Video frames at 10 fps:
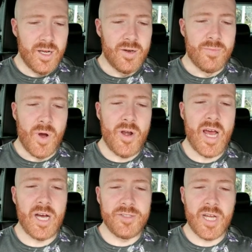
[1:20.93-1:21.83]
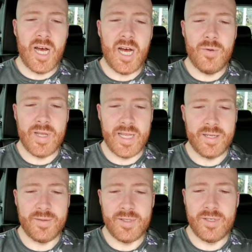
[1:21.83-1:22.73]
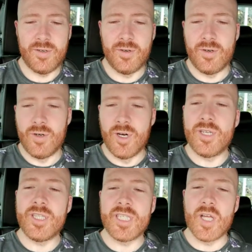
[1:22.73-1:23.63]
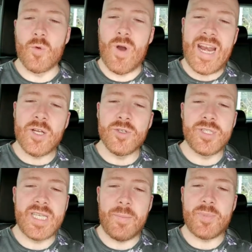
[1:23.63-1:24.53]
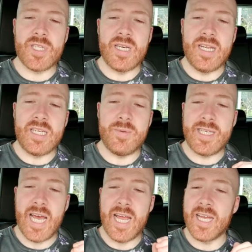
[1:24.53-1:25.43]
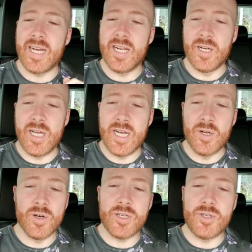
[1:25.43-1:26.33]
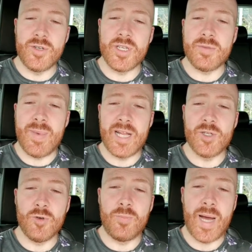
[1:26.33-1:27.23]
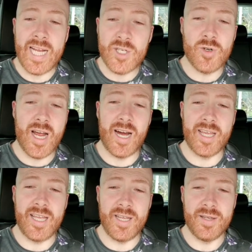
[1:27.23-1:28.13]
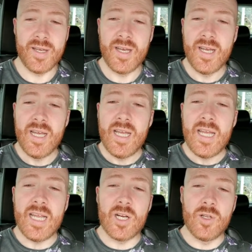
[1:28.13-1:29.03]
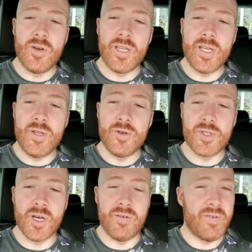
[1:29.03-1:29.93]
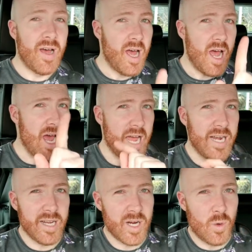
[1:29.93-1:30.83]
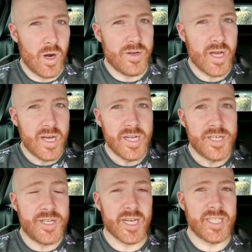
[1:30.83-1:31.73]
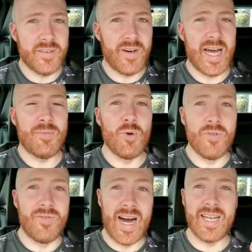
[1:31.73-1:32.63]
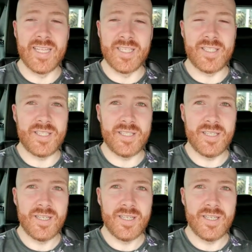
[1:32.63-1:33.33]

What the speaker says: Mona Eltahaway urges that radical steps need to be taken in order to dismantle patriarchy, including the use of, and I quote, justifiable violence